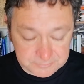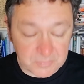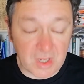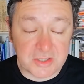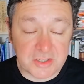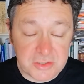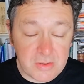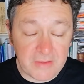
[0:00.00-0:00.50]

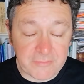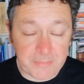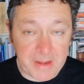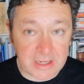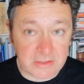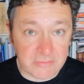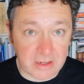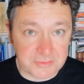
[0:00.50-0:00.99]
I do have a
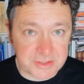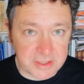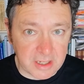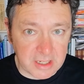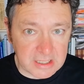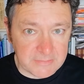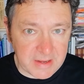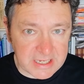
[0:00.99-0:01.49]
background in
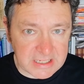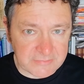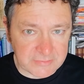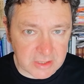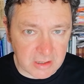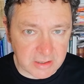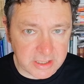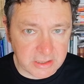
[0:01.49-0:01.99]
early
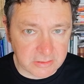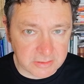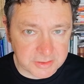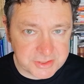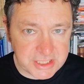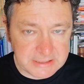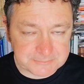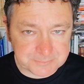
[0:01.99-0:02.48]
medieval
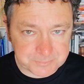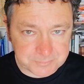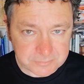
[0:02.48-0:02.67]
archaeology,